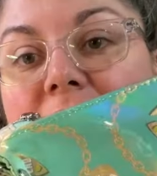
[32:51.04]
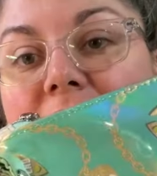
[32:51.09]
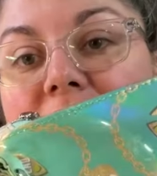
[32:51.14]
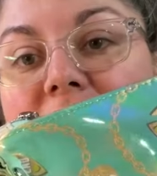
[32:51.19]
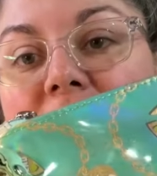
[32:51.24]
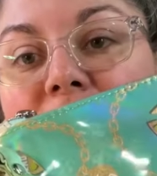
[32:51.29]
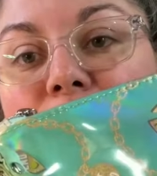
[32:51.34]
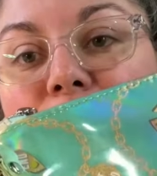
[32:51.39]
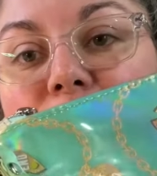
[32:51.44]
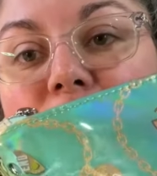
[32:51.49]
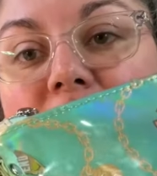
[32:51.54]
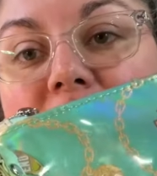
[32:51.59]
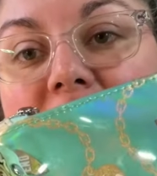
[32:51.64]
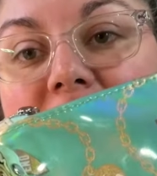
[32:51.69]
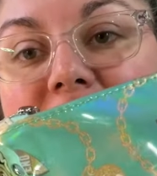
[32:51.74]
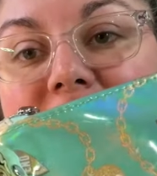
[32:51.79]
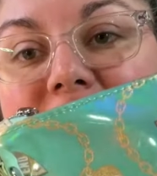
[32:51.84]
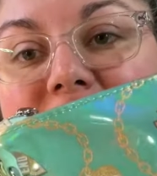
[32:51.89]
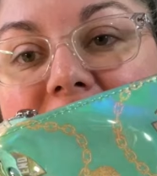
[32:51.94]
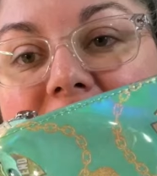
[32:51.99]
um, for
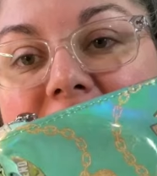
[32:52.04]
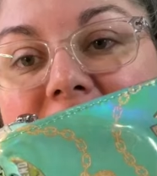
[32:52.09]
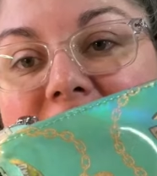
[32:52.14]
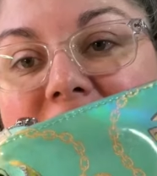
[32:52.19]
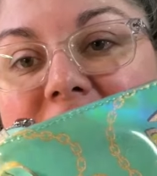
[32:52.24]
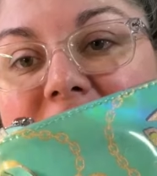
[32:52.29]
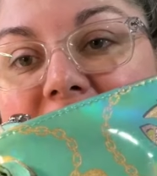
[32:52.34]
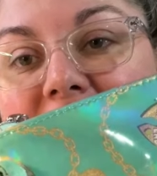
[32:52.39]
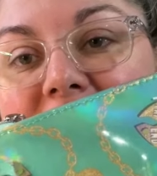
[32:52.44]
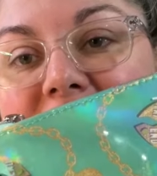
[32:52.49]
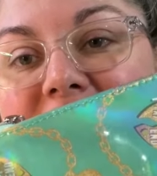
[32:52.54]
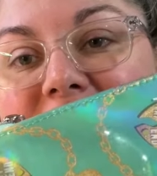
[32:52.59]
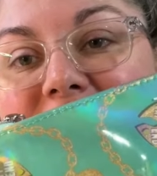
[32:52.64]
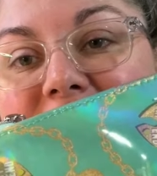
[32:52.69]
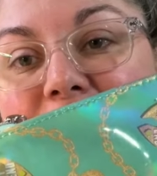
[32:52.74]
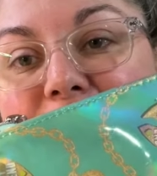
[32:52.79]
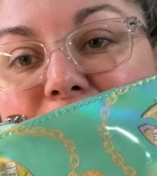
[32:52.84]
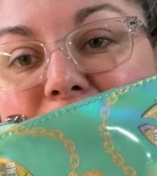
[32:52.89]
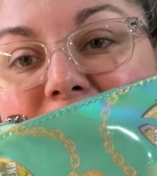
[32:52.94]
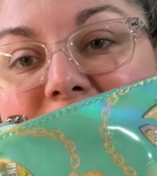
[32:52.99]
Galentine's Day.
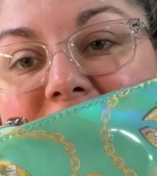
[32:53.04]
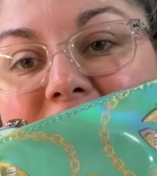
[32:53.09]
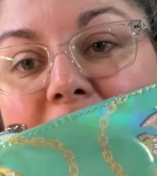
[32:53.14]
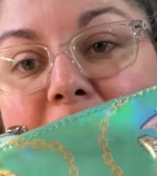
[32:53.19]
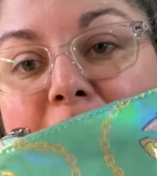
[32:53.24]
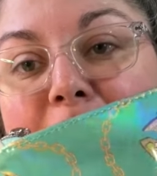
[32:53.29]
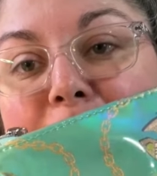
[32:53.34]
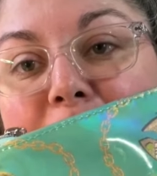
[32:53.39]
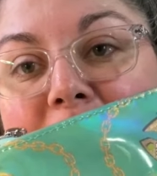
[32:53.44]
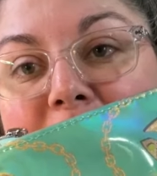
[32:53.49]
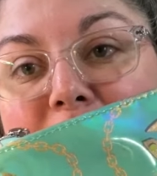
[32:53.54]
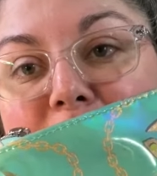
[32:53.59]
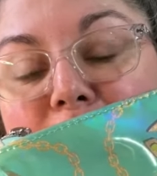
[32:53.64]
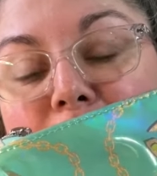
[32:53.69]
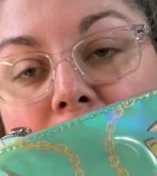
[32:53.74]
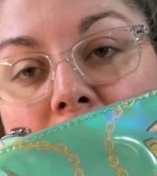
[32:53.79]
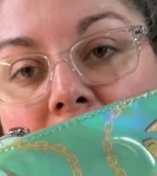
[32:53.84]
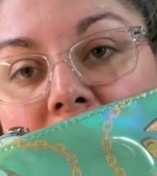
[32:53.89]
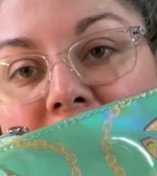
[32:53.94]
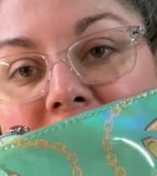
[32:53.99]
So since it had best
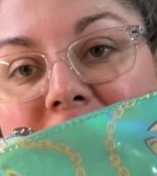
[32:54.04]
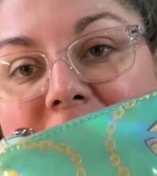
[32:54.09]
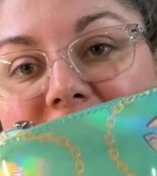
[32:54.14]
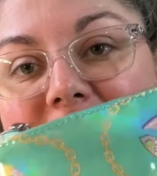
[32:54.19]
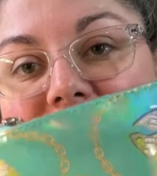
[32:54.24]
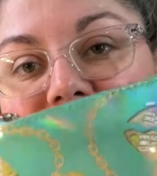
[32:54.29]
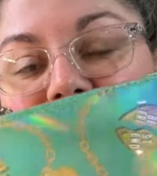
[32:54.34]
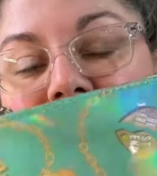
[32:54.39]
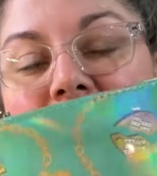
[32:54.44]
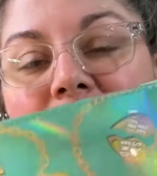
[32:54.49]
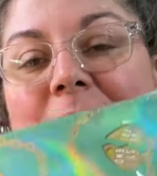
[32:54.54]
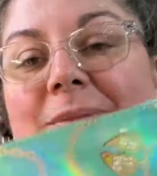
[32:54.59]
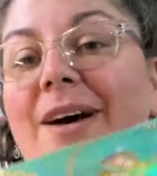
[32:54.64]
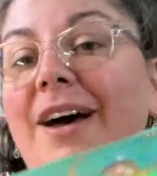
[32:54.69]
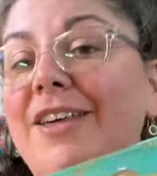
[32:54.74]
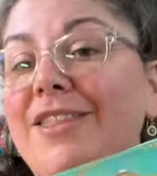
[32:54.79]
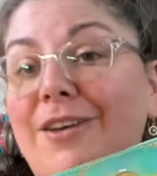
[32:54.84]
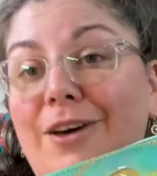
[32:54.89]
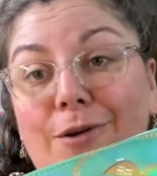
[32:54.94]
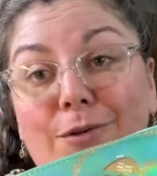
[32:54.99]
friend, um,
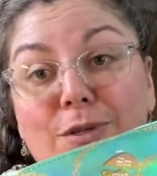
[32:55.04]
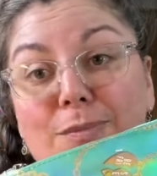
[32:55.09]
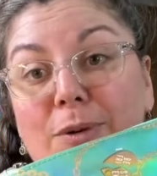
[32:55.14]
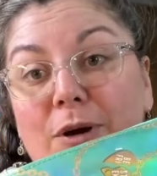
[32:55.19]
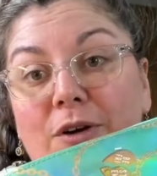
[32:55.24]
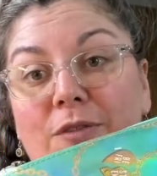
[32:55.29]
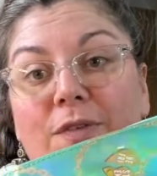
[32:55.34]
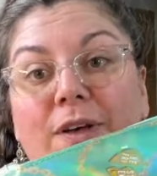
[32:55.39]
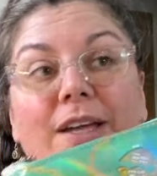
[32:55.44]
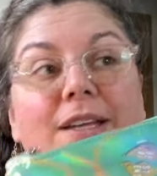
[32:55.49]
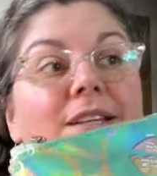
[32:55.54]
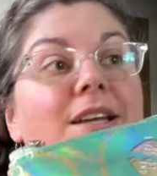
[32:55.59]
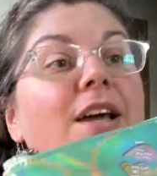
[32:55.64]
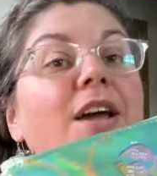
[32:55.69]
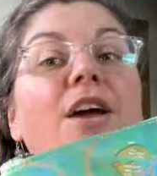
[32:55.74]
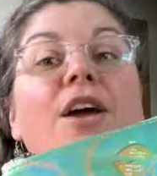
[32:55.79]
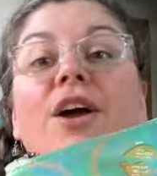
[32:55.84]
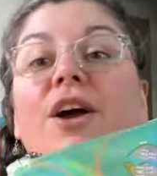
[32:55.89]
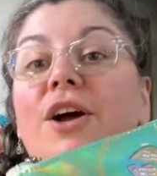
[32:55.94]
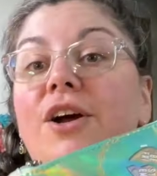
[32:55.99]
I thought it was perfect.
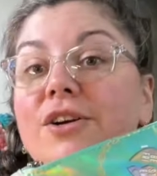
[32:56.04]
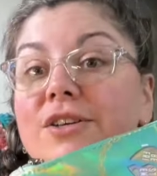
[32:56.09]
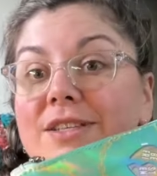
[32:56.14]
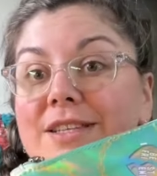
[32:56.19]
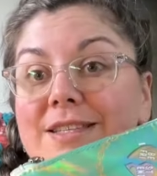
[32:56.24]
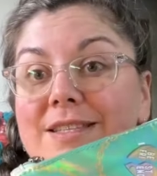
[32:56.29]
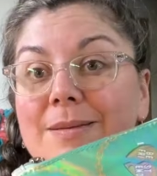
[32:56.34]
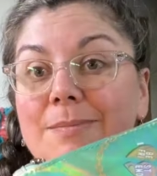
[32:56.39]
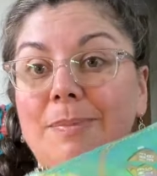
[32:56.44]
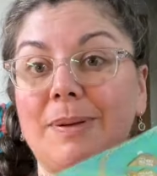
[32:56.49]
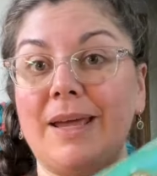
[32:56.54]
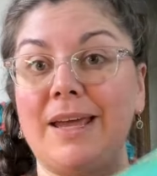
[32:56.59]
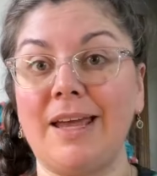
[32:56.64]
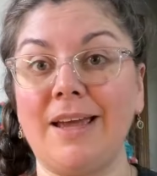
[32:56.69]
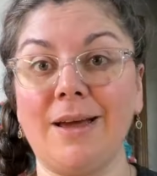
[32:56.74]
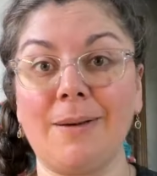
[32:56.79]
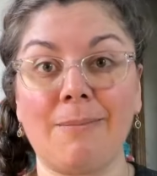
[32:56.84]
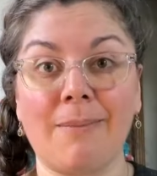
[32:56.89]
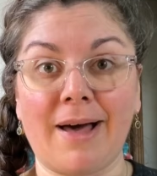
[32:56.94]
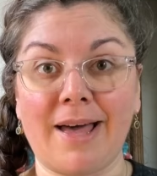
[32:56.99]
Hers is in
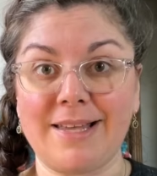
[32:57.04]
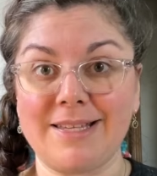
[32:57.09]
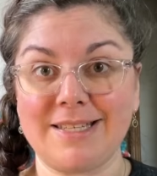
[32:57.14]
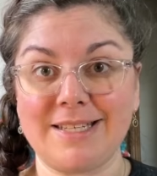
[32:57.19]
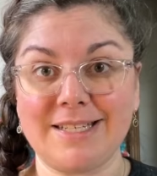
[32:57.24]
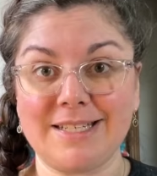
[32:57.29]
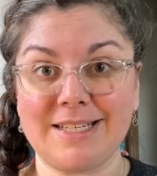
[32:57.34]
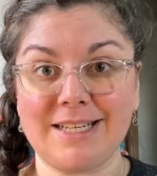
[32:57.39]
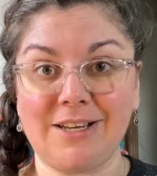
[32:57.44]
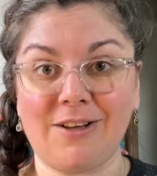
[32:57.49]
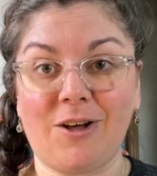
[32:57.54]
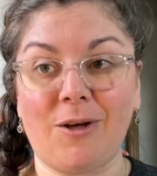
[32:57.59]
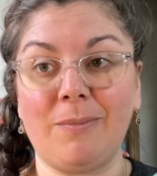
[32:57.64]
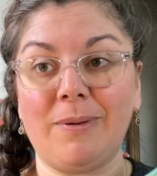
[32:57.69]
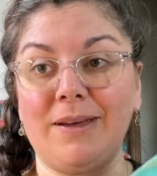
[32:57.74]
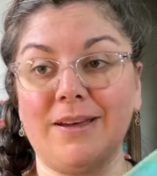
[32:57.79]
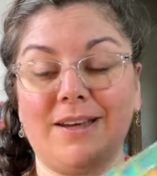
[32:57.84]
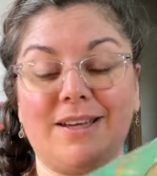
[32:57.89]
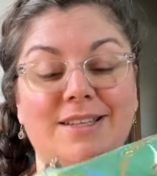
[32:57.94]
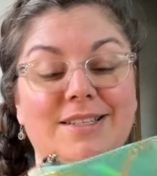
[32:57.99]
pink, mine's in teal,
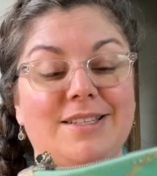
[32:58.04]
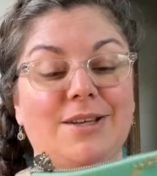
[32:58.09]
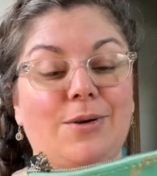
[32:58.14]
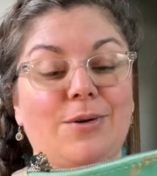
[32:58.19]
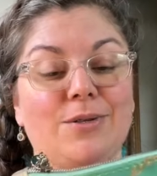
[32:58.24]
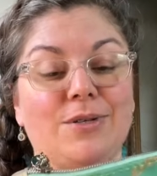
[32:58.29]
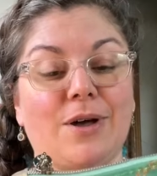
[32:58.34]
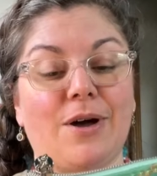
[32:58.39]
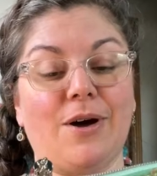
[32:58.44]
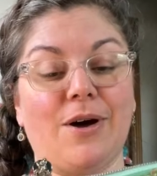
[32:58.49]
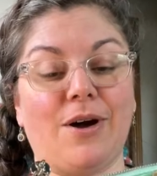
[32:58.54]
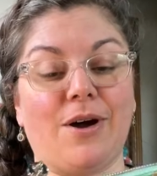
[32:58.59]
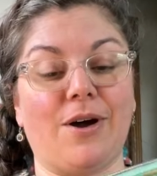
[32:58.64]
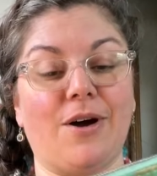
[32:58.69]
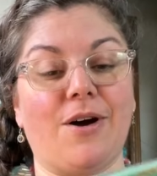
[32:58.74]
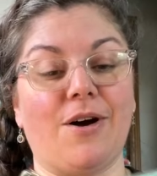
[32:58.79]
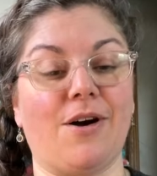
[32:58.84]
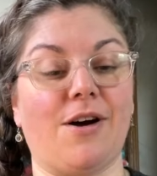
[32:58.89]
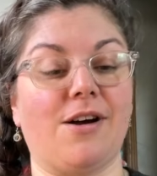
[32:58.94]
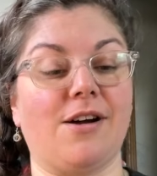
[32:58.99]
because those are
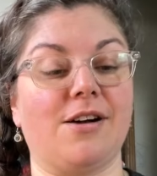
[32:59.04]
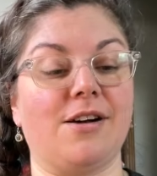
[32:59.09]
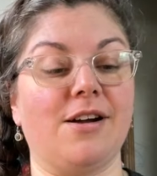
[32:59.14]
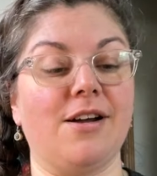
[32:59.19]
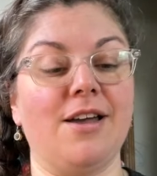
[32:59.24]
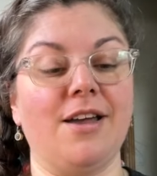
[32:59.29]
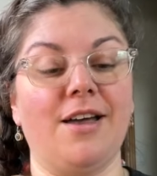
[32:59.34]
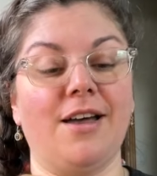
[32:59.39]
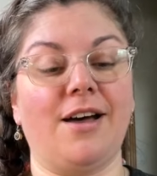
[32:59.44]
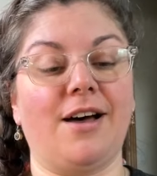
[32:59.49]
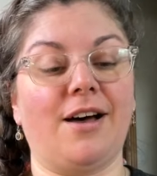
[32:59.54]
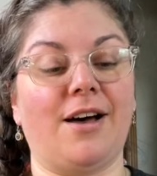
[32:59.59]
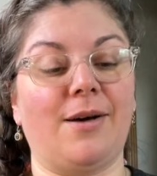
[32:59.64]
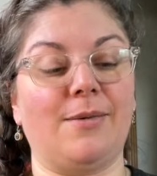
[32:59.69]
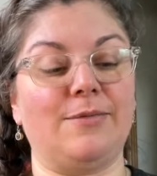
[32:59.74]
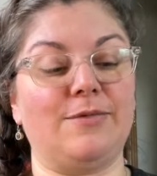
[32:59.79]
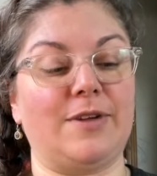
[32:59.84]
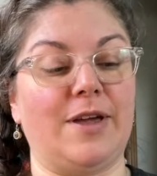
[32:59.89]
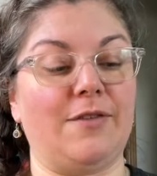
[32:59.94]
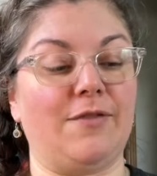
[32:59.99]
our
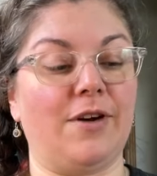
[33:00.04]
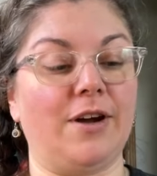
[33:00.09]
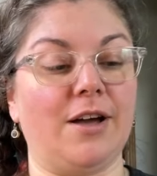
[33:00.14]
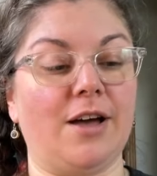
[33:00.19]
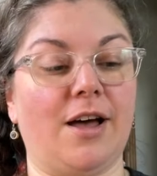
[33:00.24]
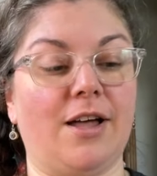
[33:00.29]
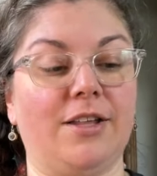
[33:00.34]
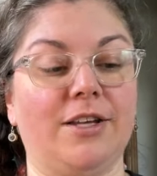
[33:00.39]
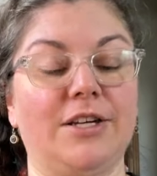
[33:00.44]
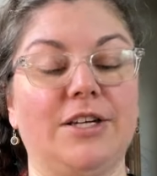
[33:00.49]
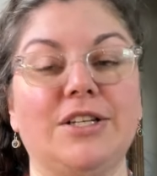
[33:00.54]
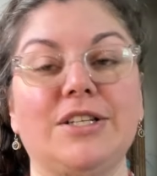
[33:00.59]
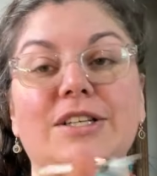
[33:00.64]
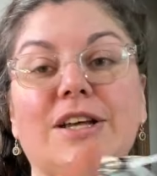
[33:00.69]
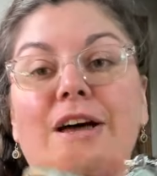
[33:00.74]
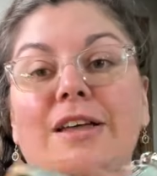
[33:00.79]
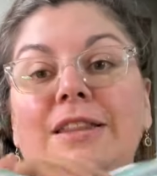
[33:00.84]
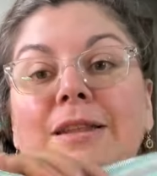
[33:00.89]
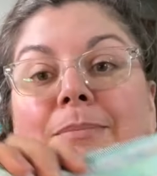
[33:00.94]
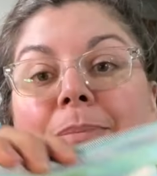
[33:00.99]
um, favorite colors.
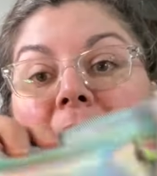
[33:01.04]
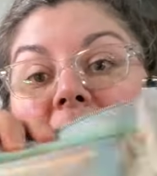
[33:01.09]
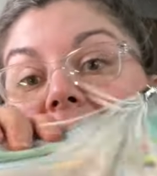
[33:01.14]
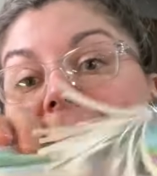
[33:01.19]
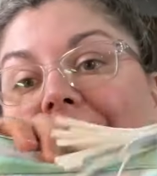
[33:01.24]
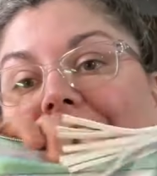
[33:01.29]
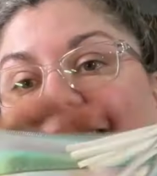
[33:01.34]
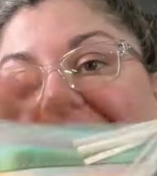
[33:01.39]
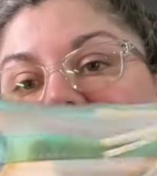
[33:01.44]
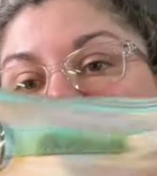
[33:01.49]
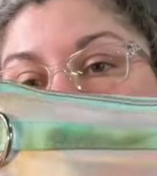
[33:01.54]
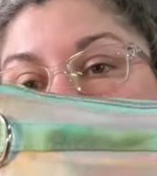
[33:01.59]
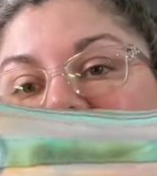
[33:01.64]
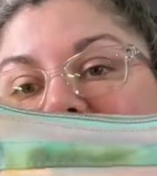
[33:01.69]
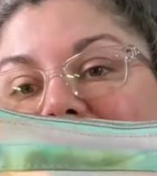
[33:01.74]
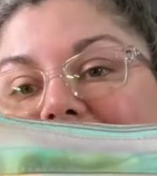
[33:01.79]
On the back, I did